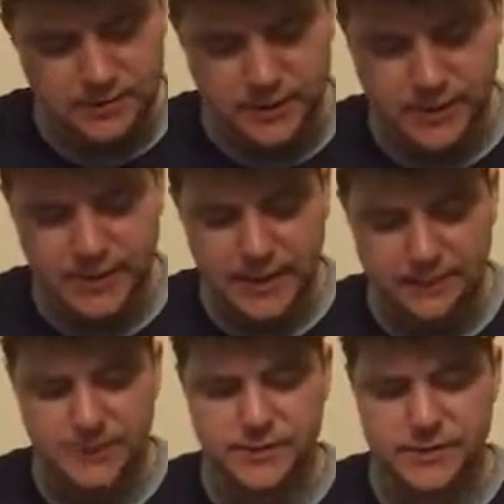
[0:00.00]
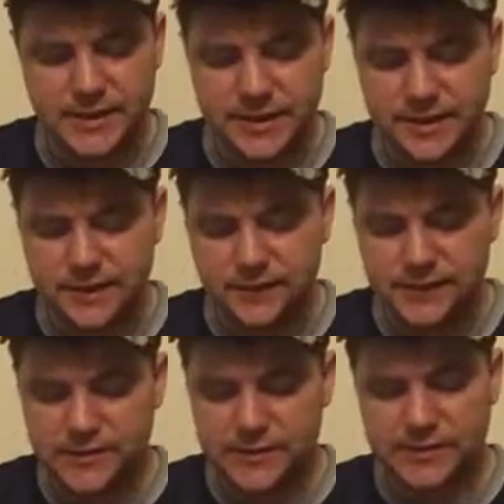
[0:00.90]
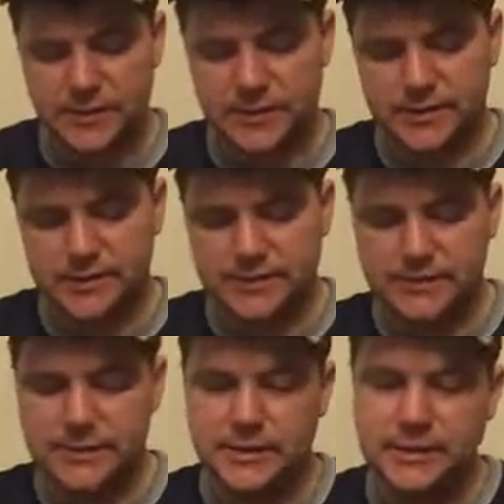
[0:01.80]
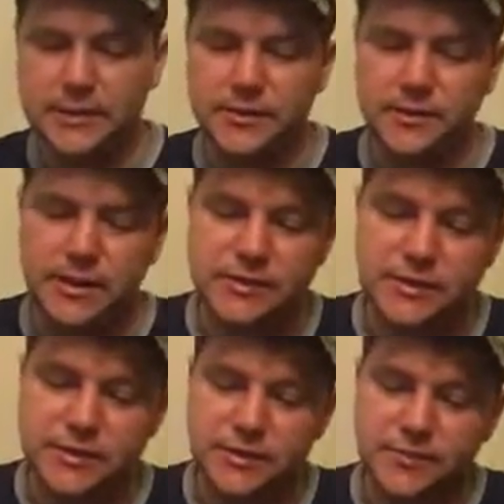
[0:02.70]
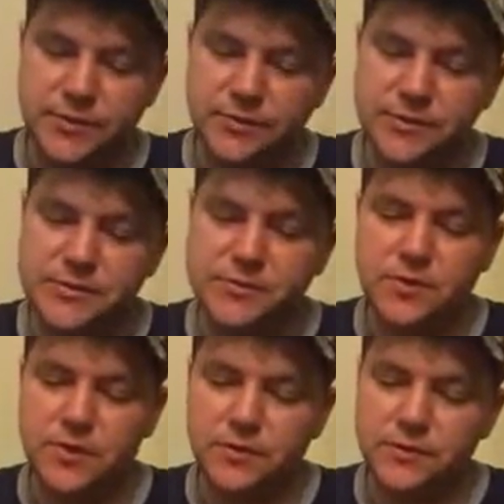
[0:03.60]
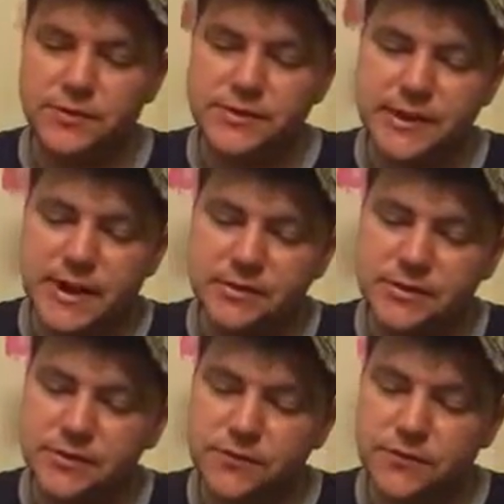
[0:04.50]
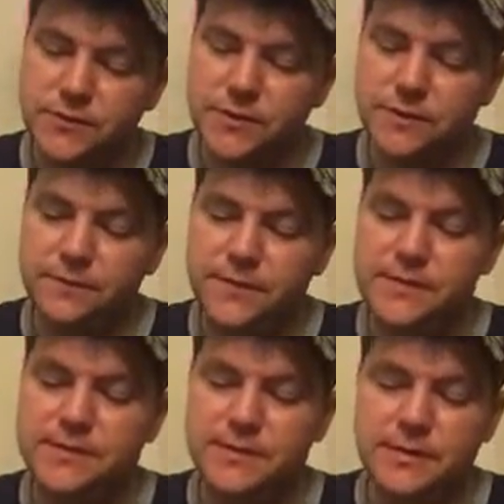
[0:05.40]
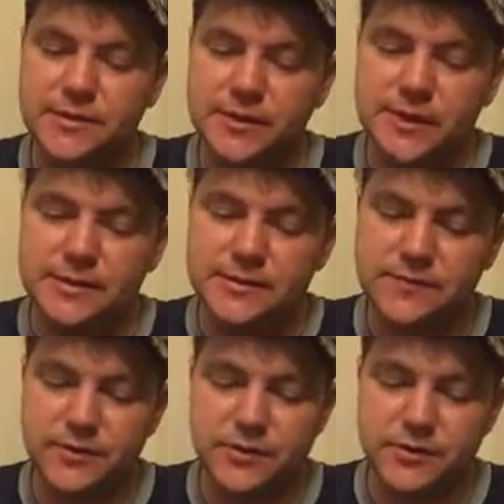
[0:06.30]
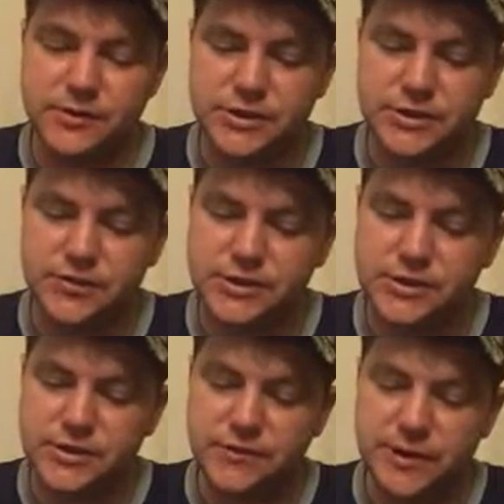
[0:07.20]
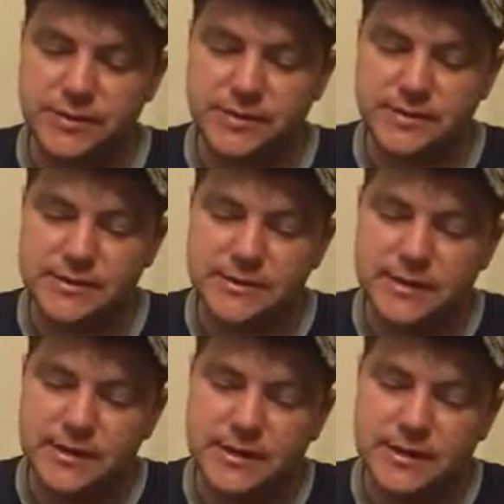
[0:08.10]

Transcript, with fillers: But the gaffer did not convince his audiences. The legend of Bilbo's wealth was now too firmly fixed in the minds of the younger generation of hobbits.